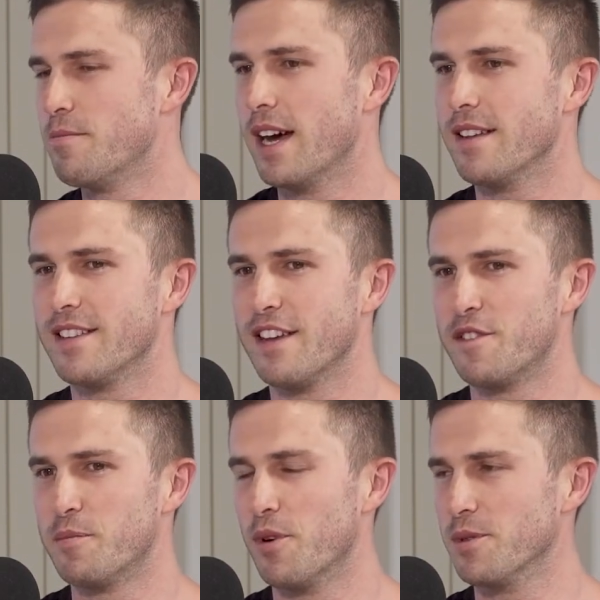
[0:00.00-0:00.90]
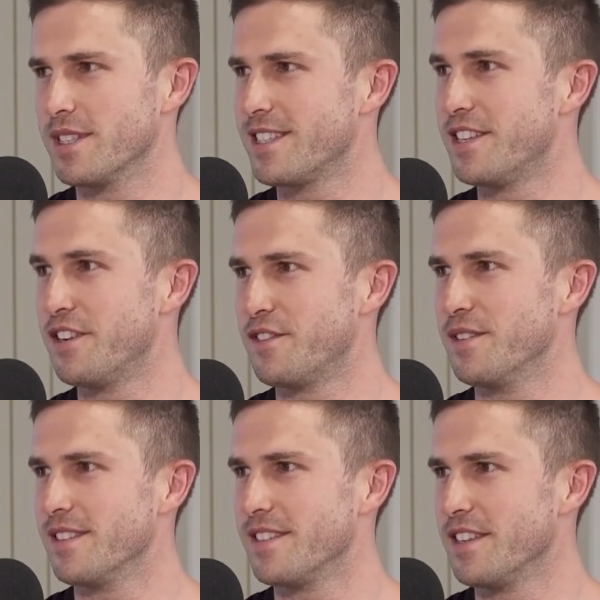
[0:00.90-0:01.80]
But yeah, football's, it's a
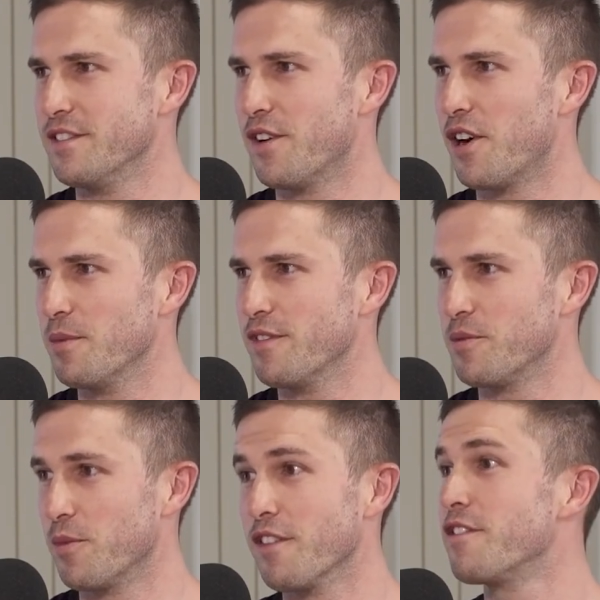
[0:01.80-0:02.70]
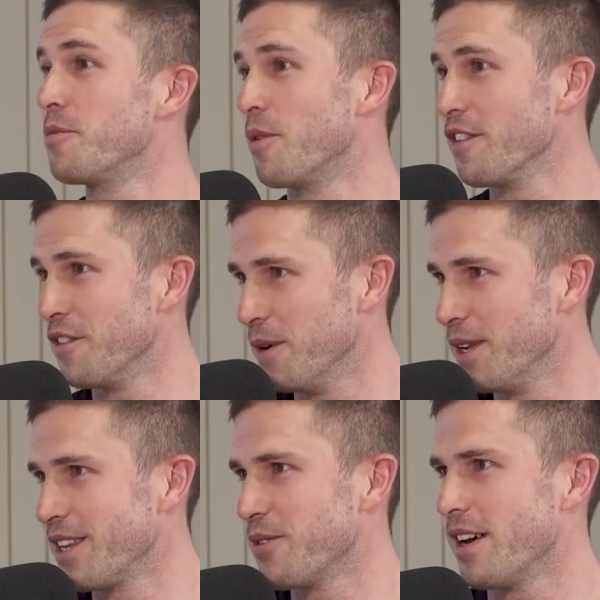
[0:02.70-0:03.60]
different environment from what I've heard
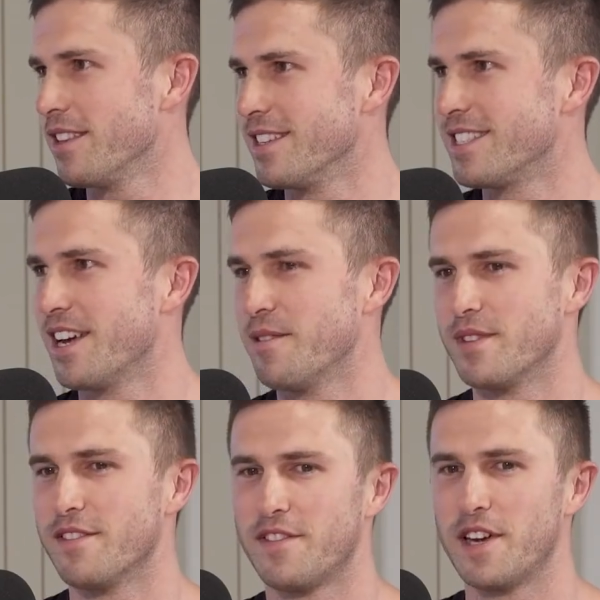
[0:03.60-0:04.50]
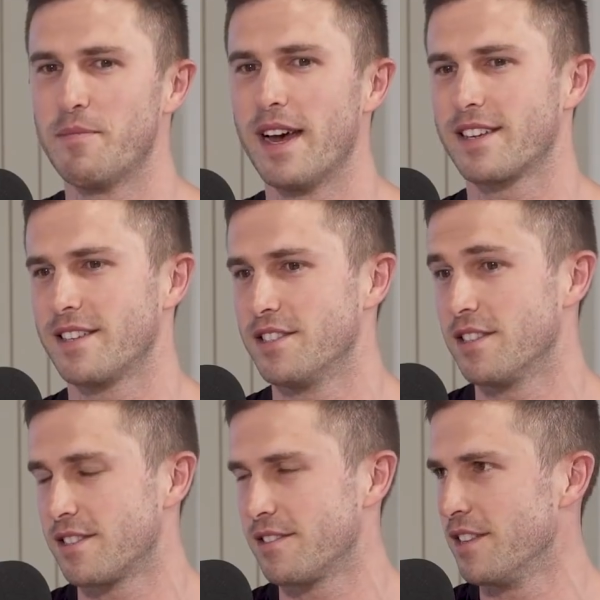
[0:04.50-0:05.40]
anyway. Mate, that the feedback is
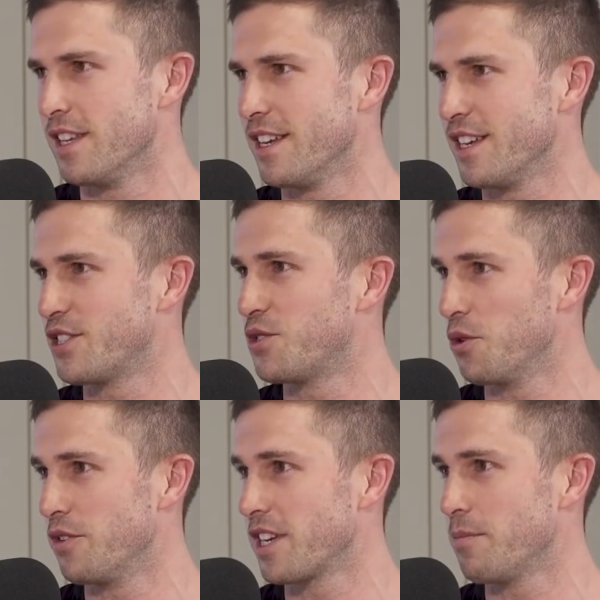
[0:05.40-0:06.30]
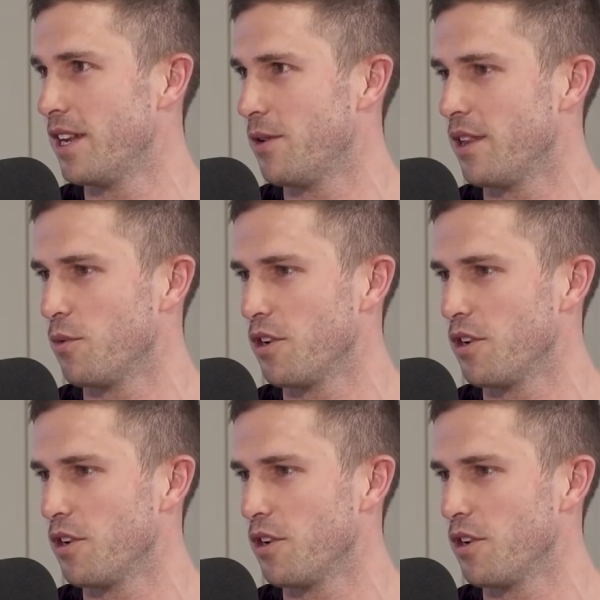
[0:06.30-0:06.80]
just extraordinary compared to other